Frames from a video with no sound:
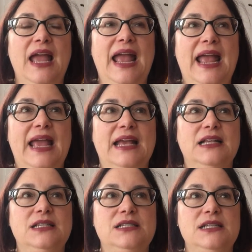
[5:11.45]

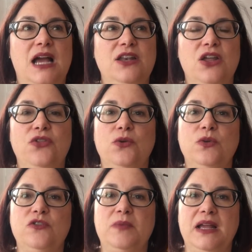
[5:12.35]
and another
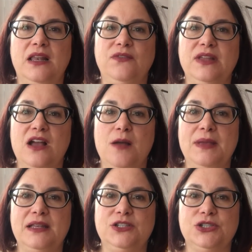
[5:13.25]
one of my lovely
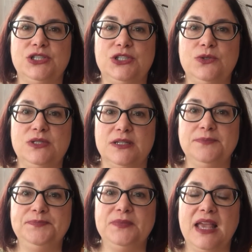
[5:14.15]
commenters, Susan,